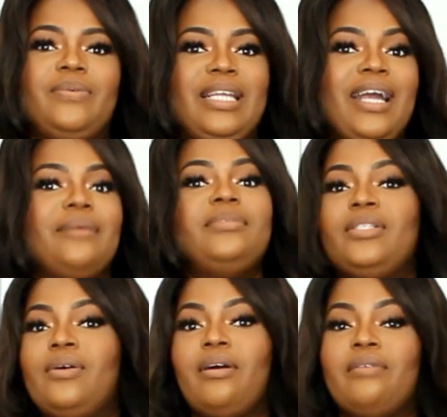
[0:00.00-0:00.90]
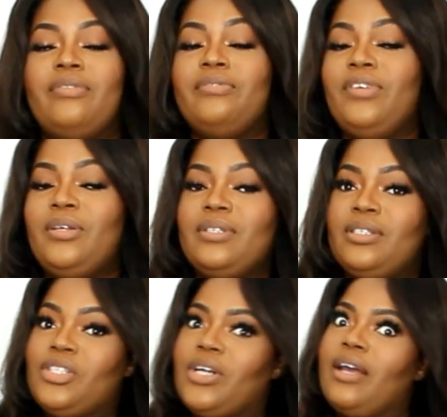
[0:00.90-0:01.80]
When it comes to our reviews
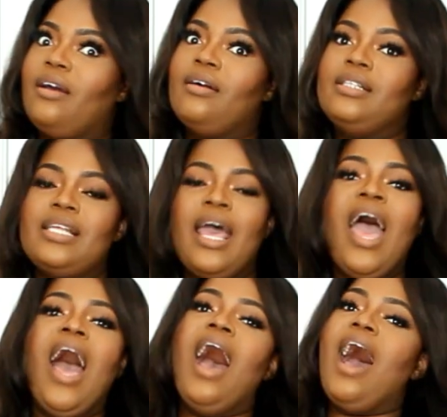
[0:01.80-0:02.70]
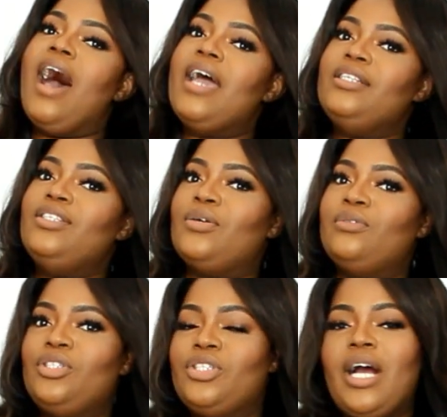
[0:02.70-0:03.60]
and try-ons, I
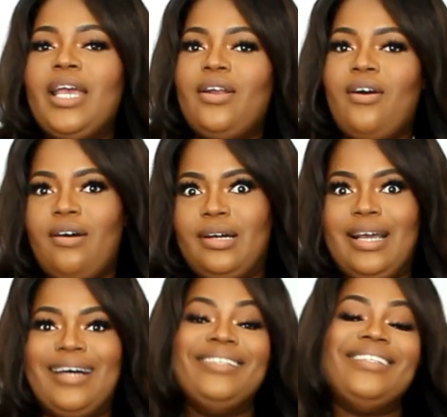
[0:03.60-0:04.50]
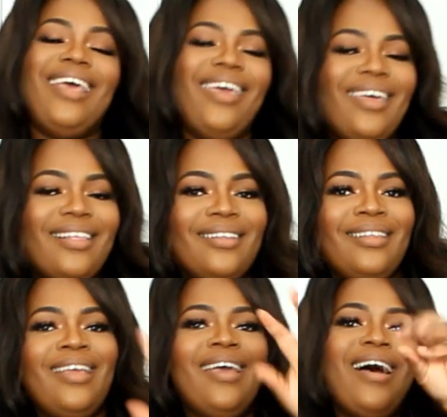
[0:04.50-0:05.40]
don't try it on
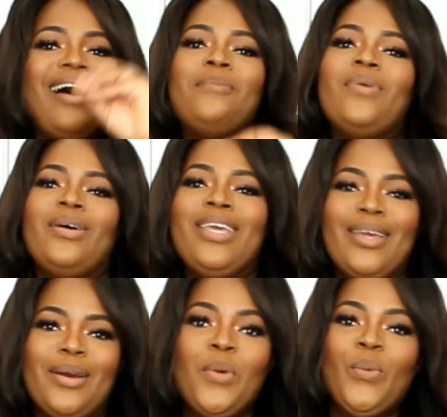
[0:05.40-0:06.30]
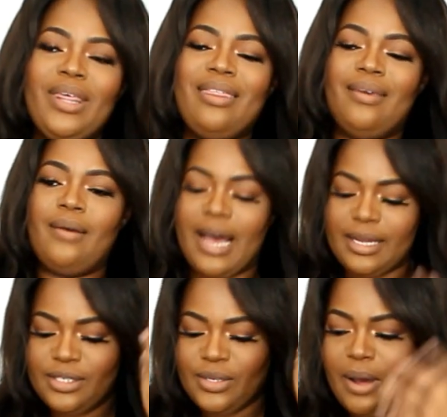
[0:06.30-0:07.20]
until I'm here with you
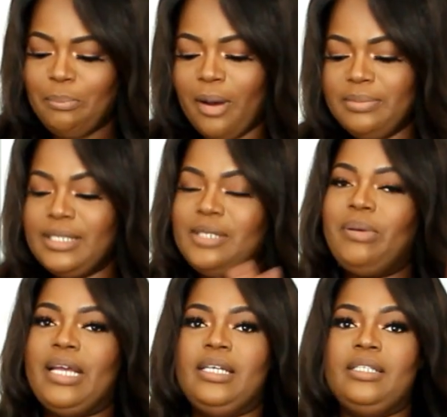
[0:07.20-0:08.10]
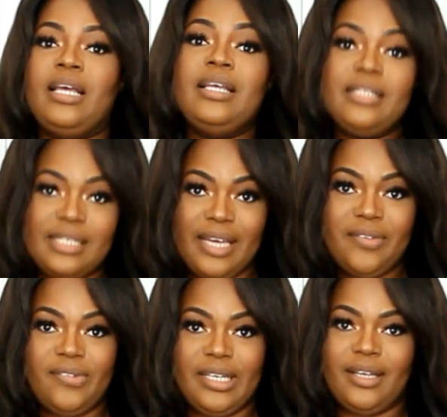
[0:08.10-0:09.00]
guys. So I popped into Penneys
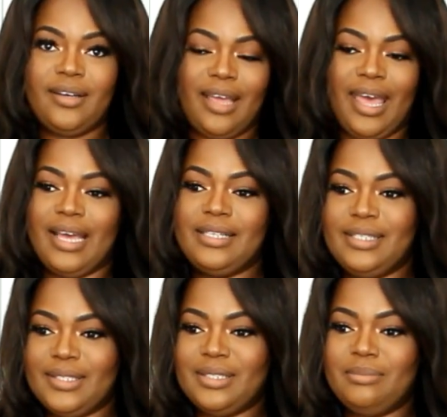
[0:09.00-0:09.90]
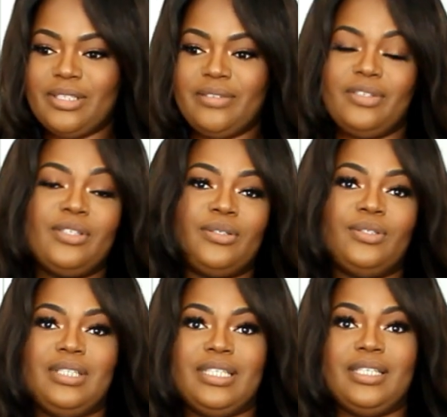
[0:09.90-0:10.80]
safely, okay, still observing
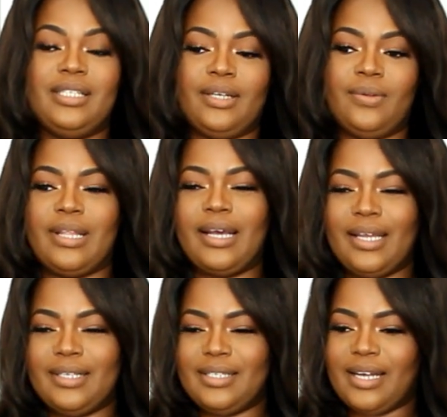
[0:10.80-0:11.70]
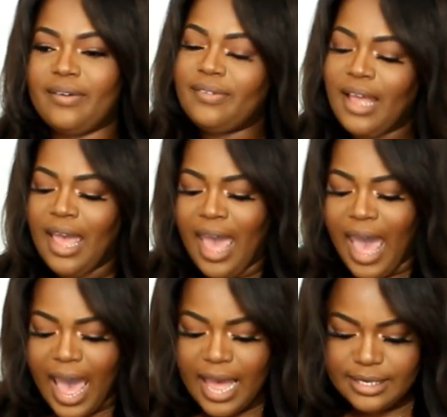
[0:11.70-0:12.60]
social distance and all that good stuff,
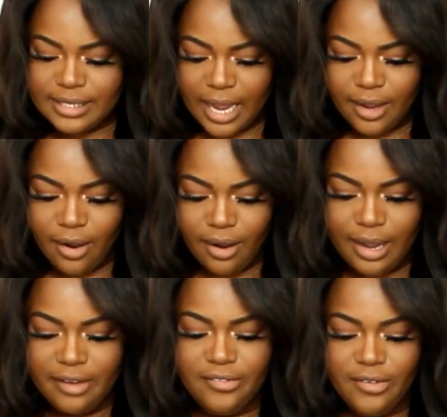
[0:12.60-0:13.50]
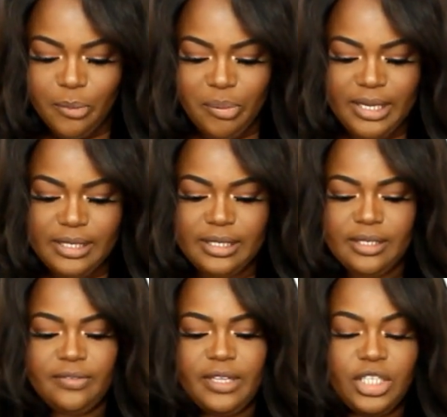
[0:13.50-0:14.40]
and I got a few pieces
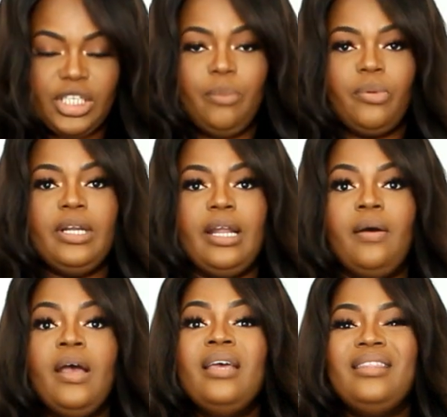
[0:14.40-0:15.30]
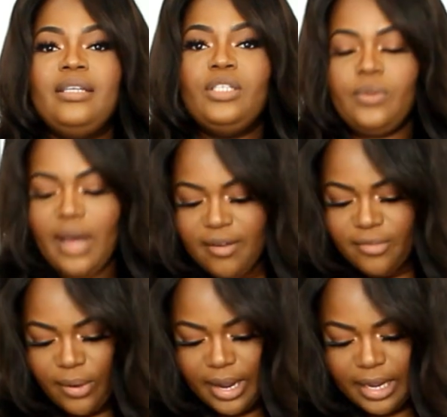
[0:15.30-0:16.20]
of their shapewear. Now they do
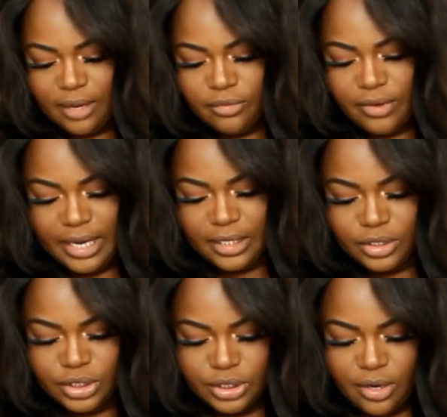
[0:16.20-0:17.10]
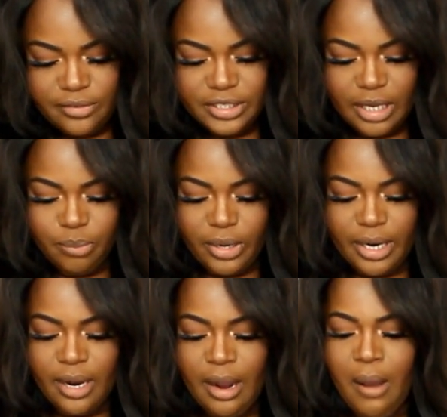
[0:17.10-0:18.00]
have quite a range of
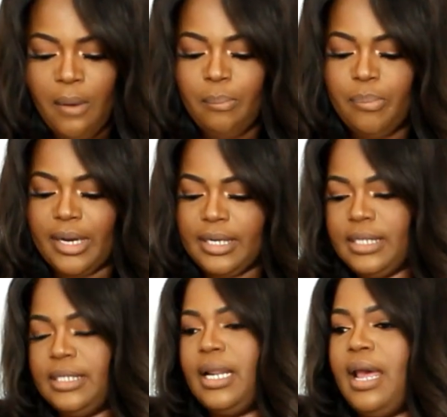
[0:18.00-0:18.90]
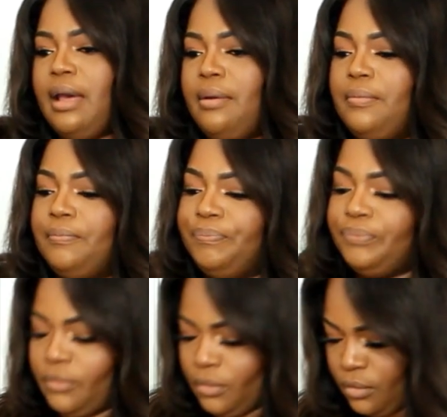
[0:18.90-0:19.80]
shapewear, but
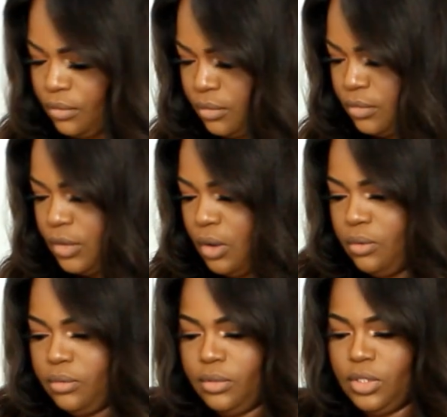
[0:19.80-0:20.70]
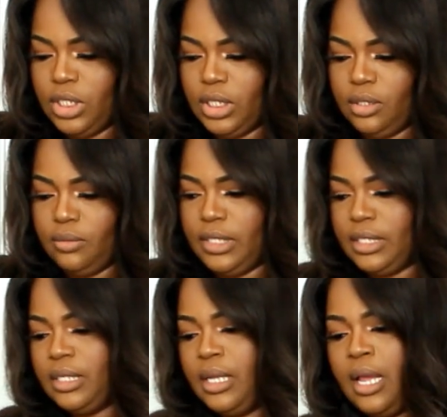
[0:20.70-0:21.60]
oh geez
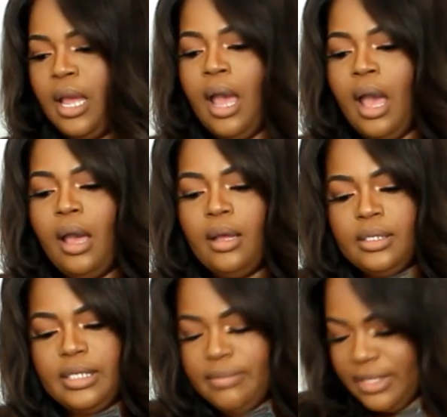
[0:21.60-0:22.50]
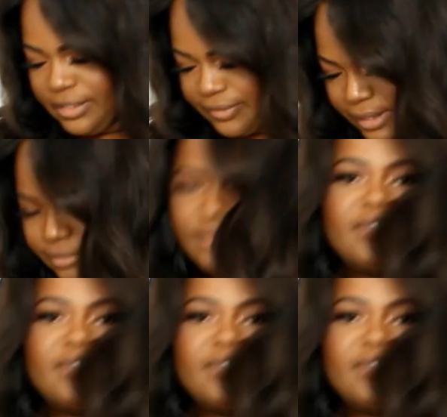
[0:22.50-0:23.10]
Louise, something's felt.